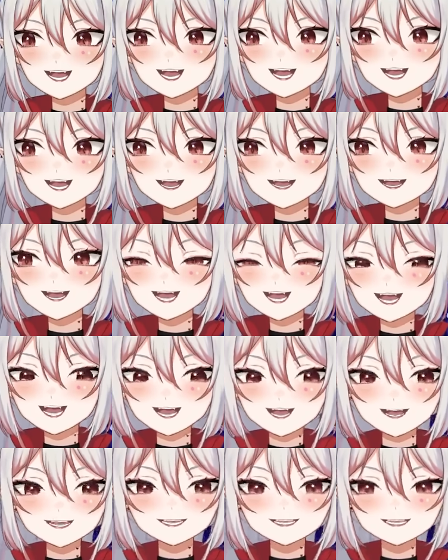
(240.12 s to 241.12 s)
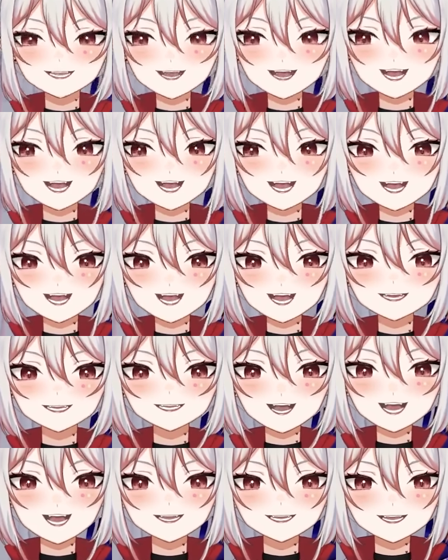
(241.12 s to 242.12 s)
Hey guys! I'm
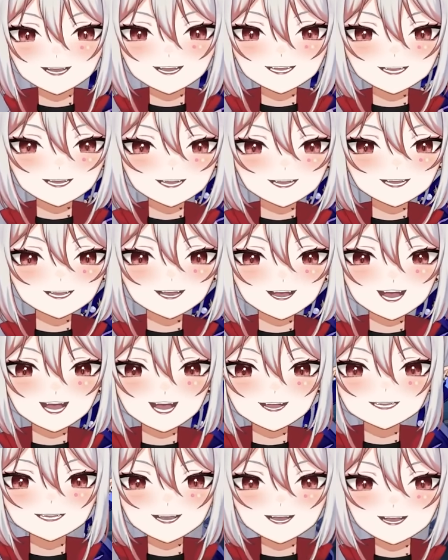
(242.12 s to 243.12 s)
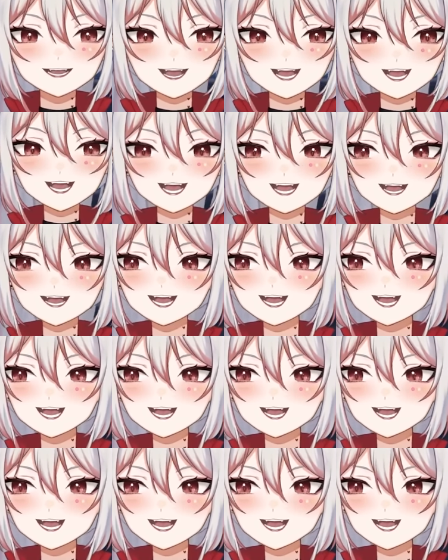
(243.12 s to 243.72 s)
matching with Robin now.